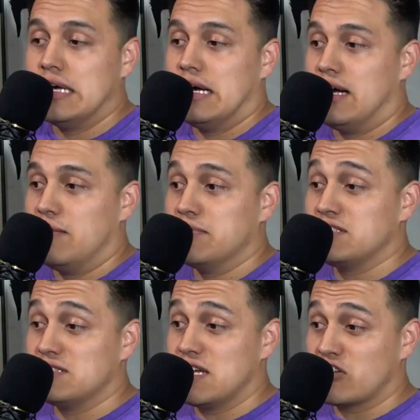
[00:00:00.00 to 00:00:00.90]

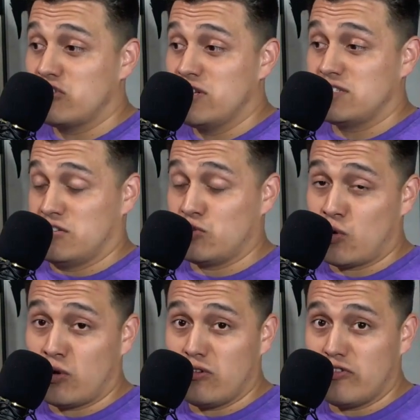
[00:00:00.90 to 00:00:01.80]
This is actually a
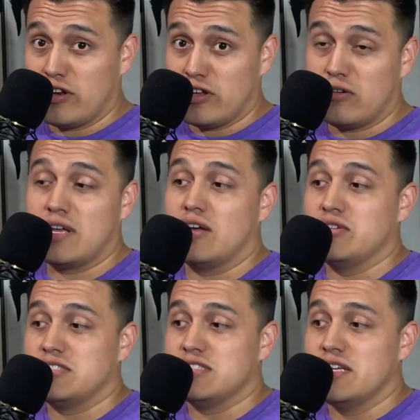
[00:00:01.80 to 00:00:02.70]
tutorial video on how
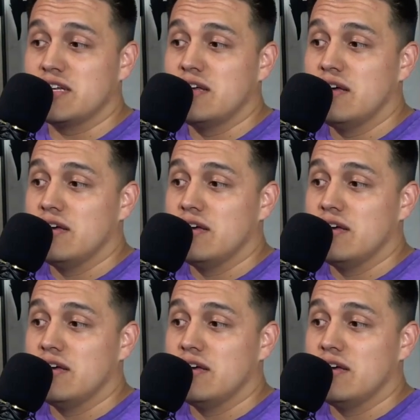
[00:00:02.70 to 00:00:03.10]
to sync